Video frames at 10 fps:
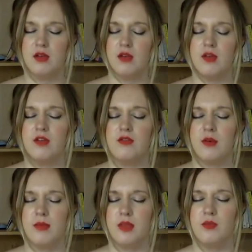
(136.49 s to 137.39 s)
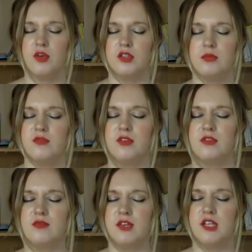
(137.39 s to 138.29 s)
going from the bottom of
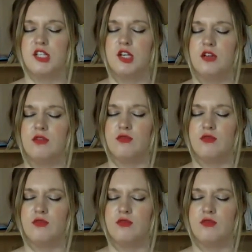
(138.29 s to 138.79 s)
your feet,